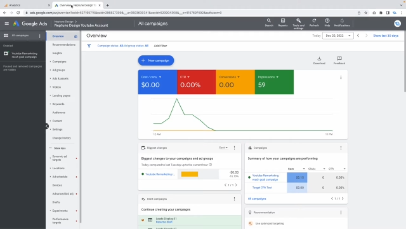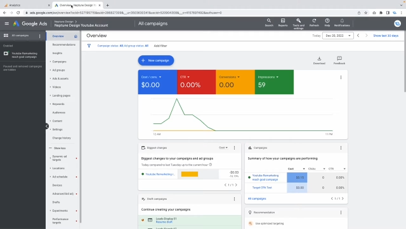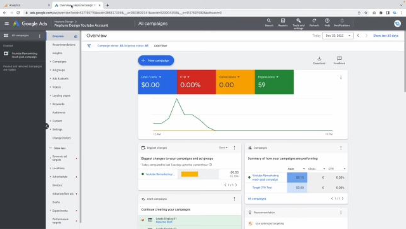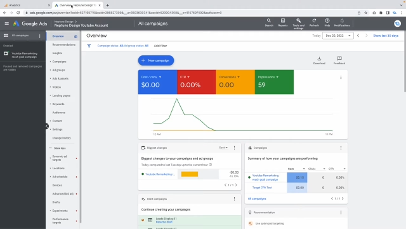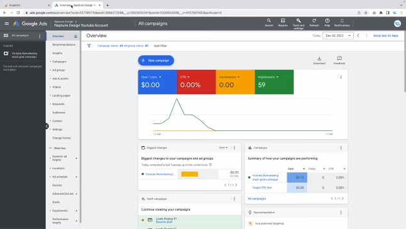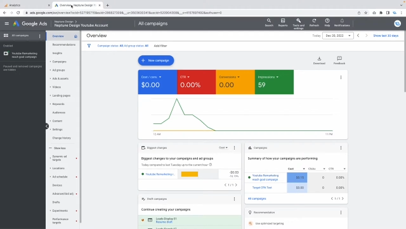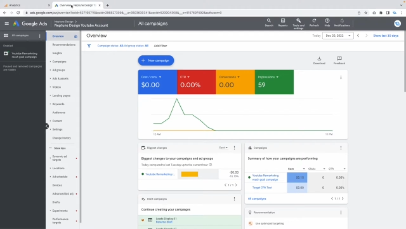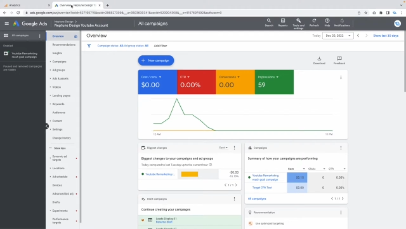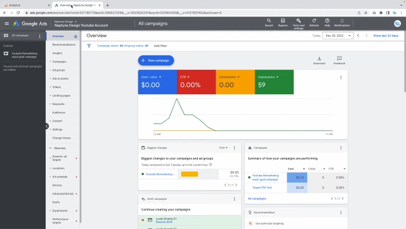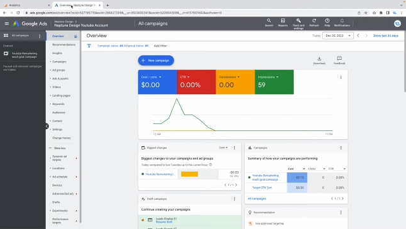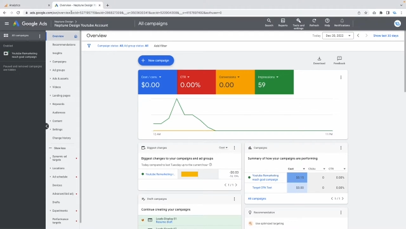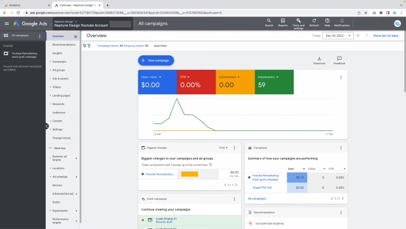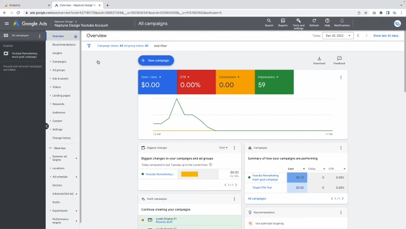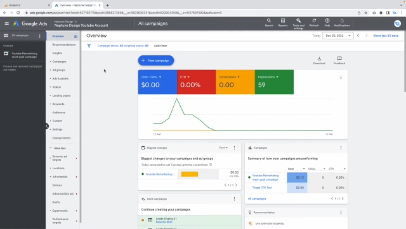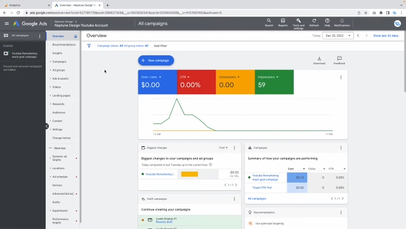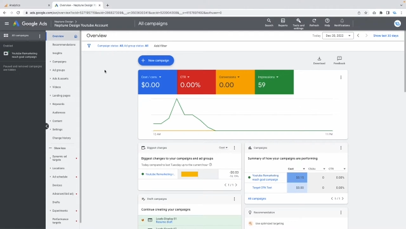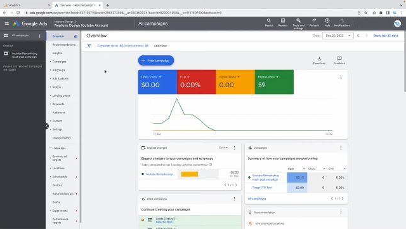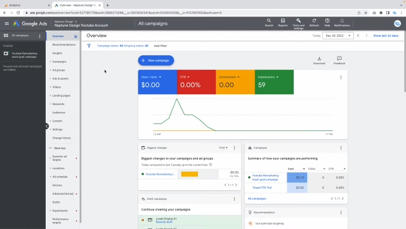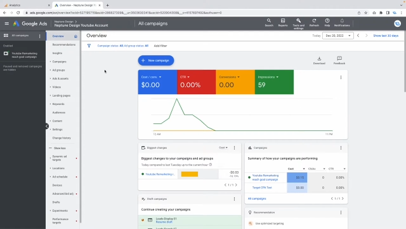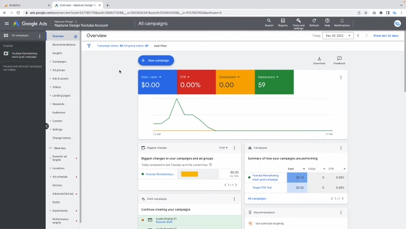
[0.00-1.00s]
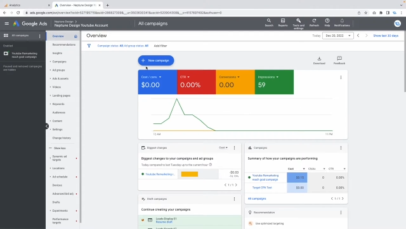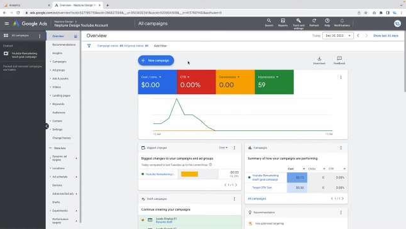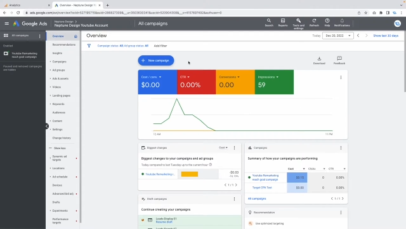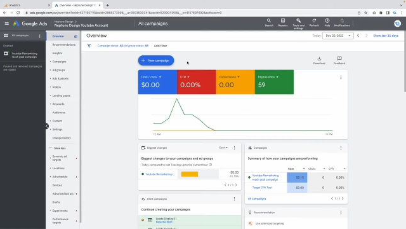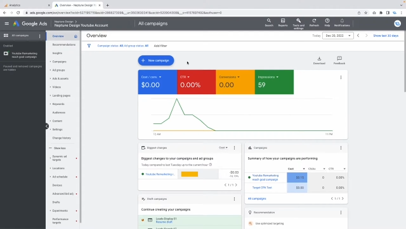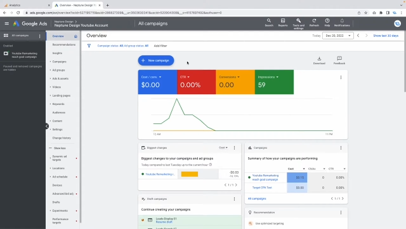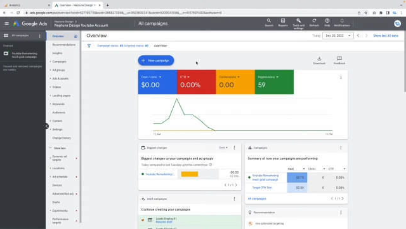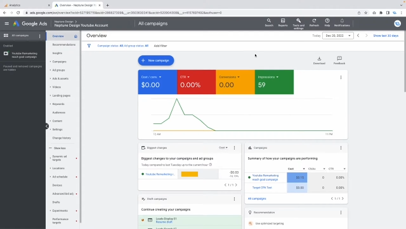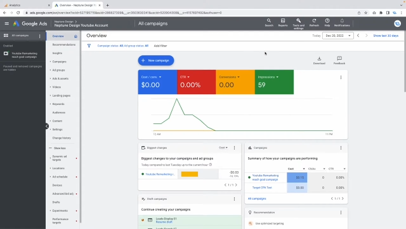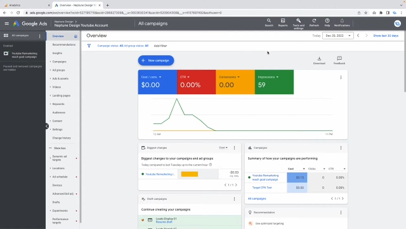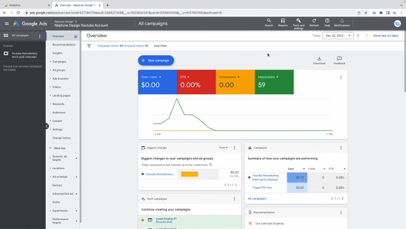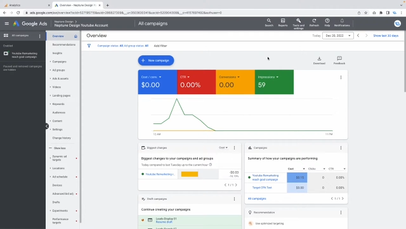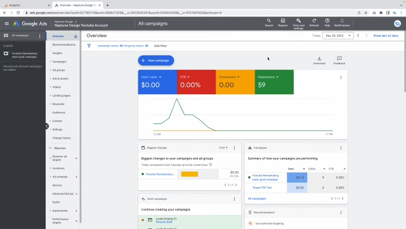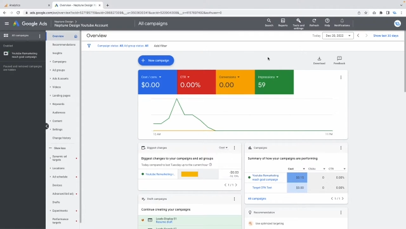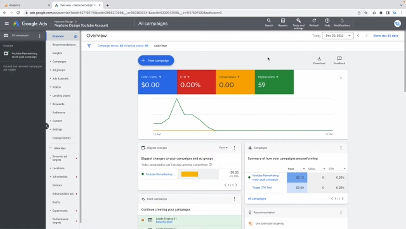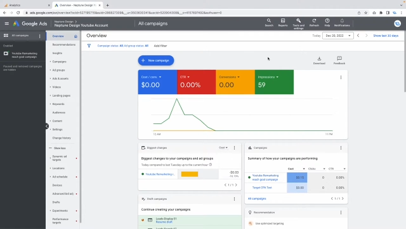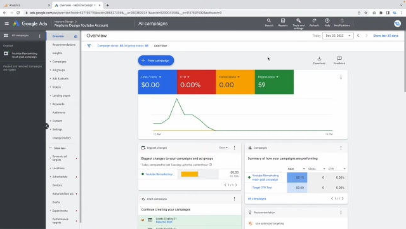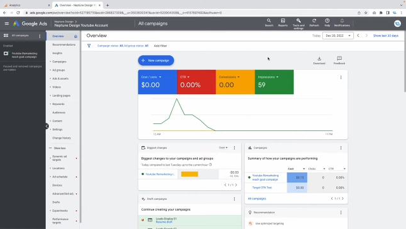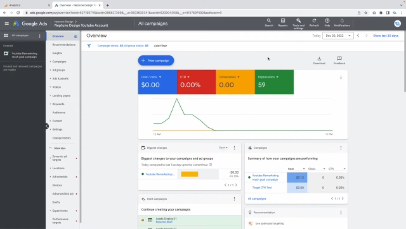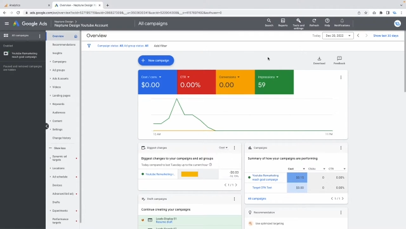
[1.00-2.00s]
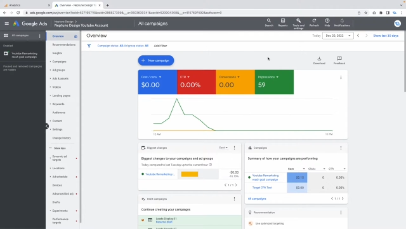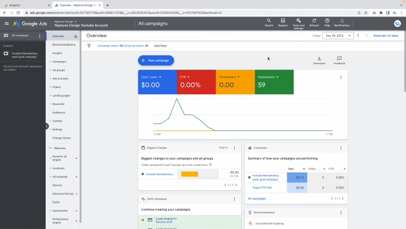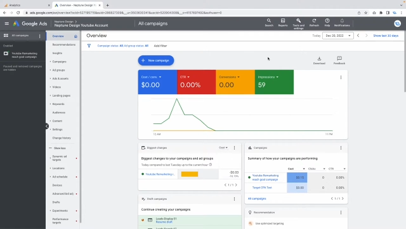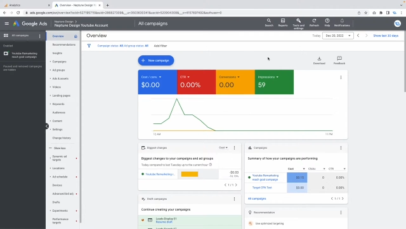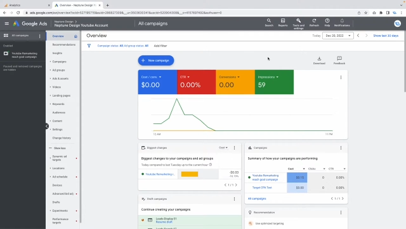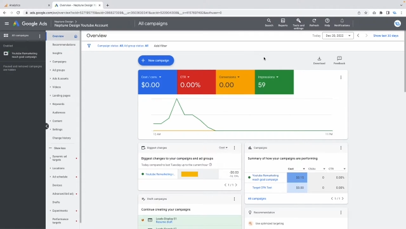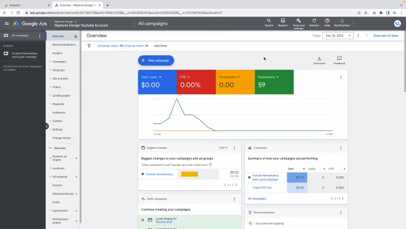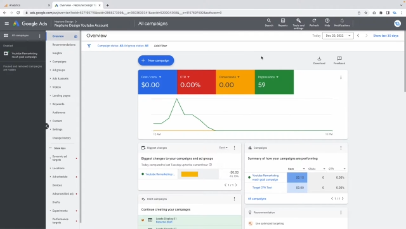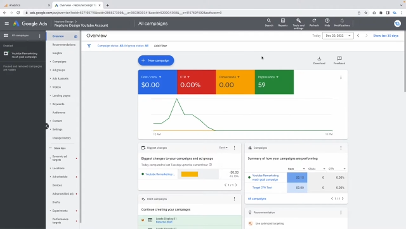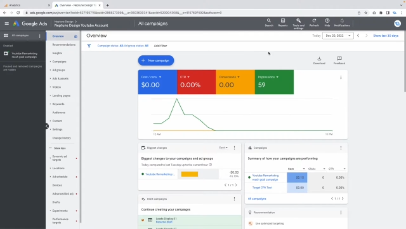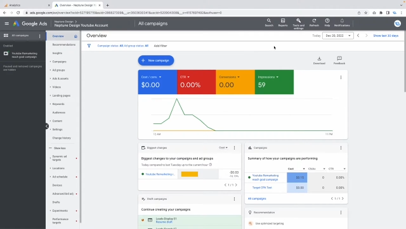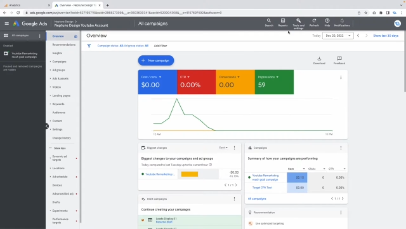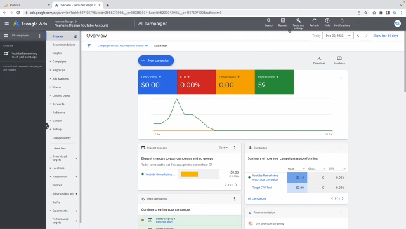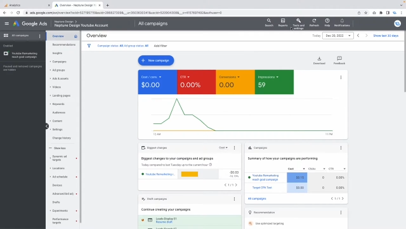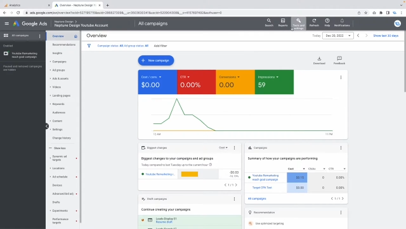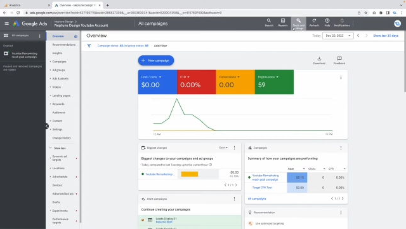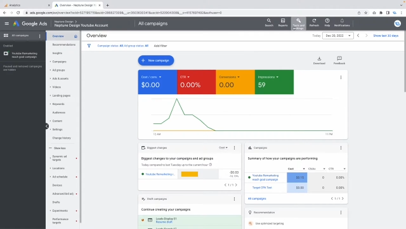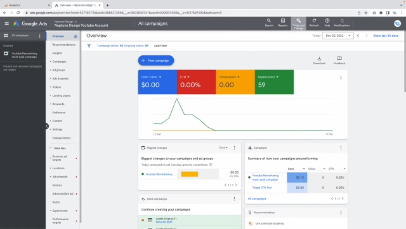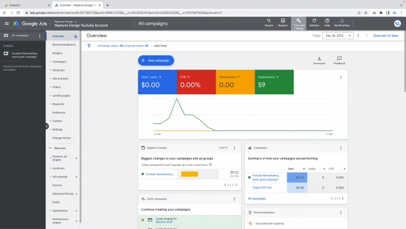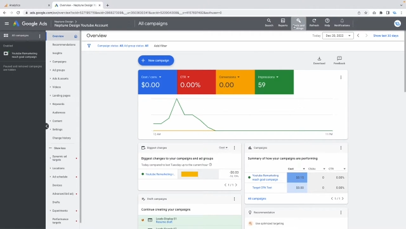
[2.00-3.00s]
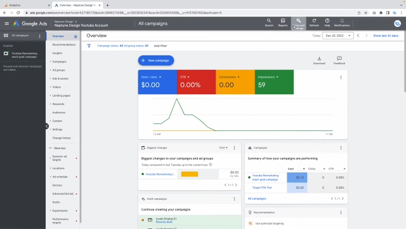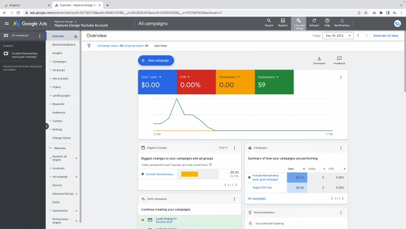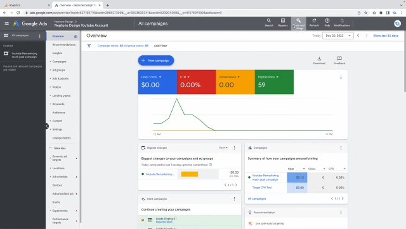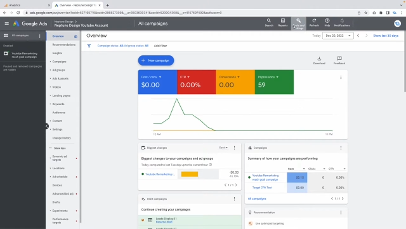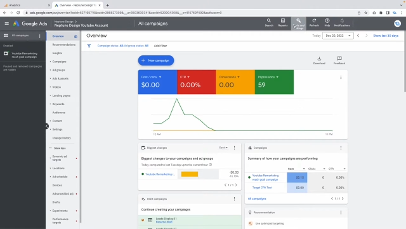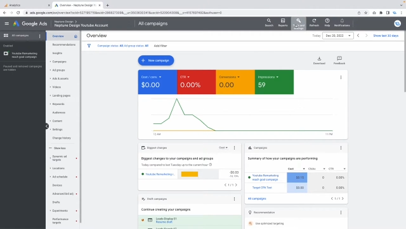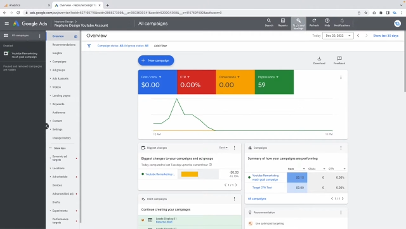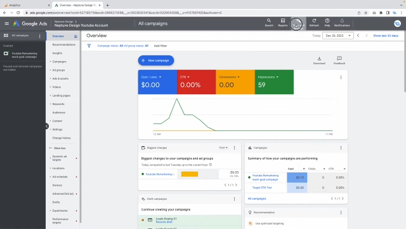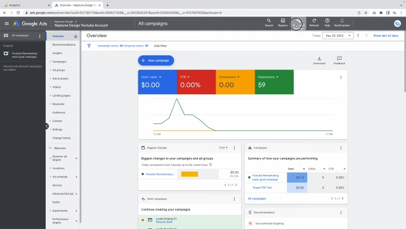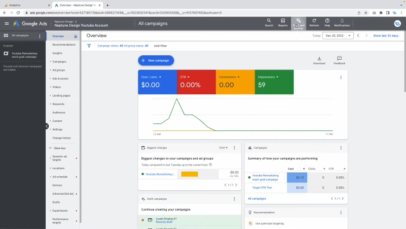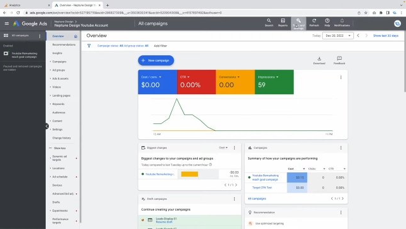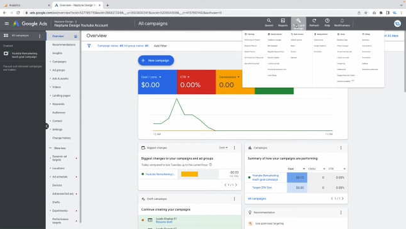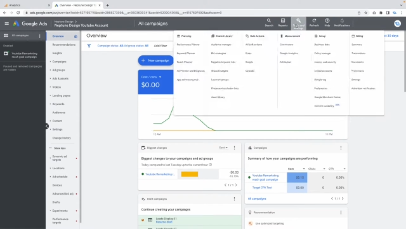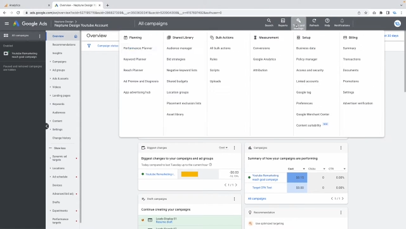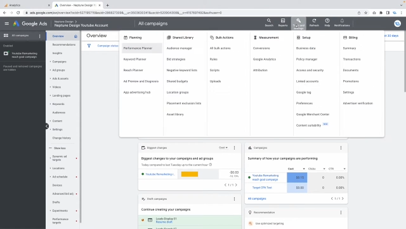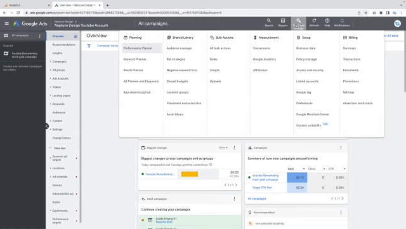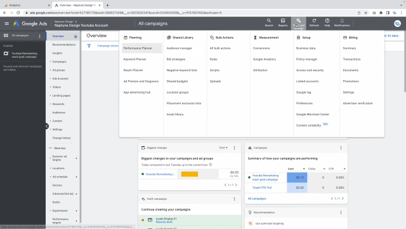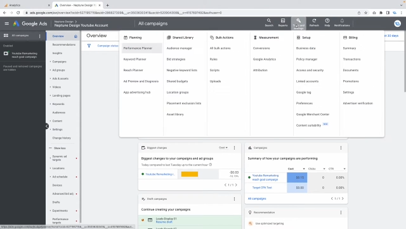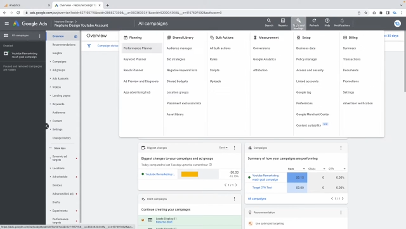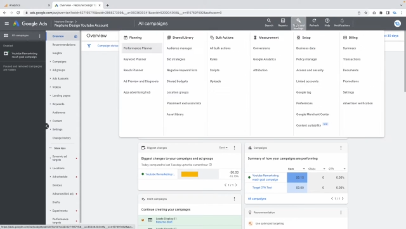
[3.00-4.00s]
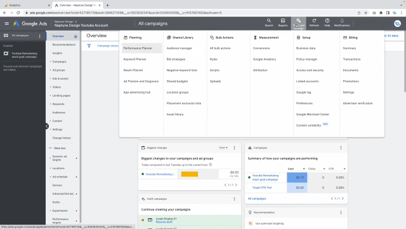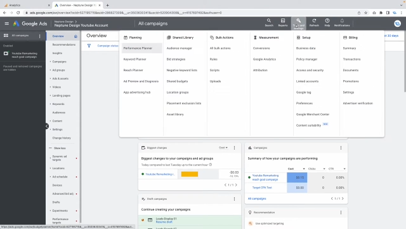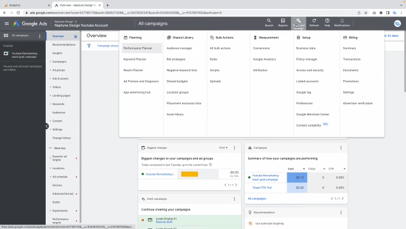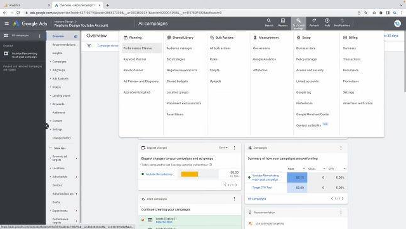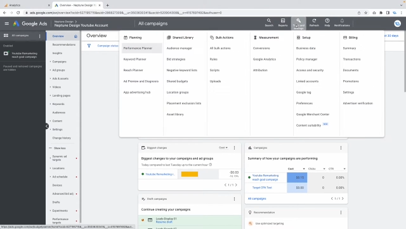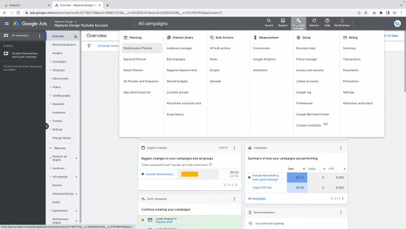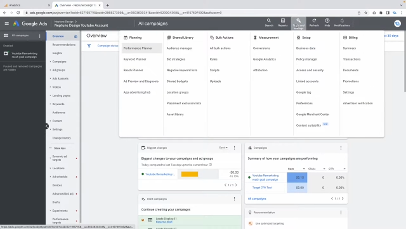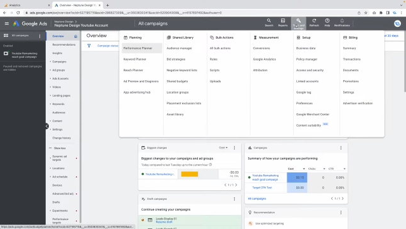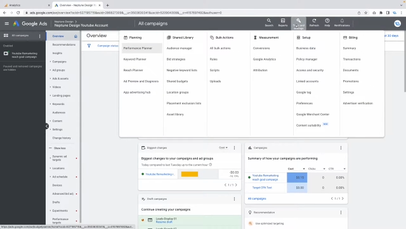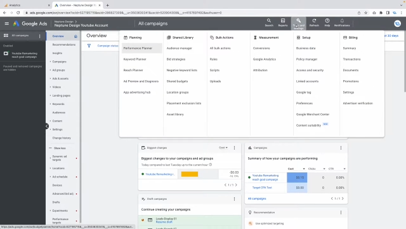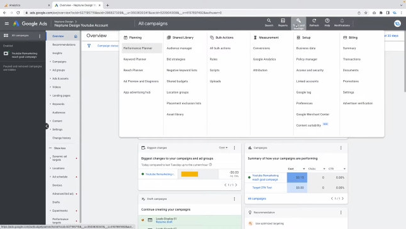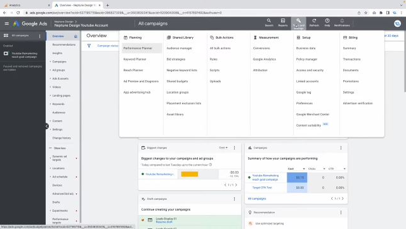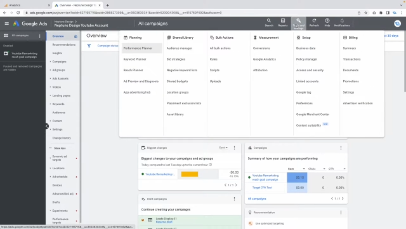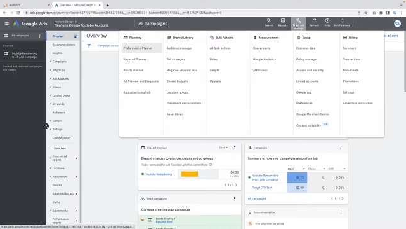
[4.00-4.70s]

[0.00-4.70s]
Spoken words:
Nobody's mouth can be seen.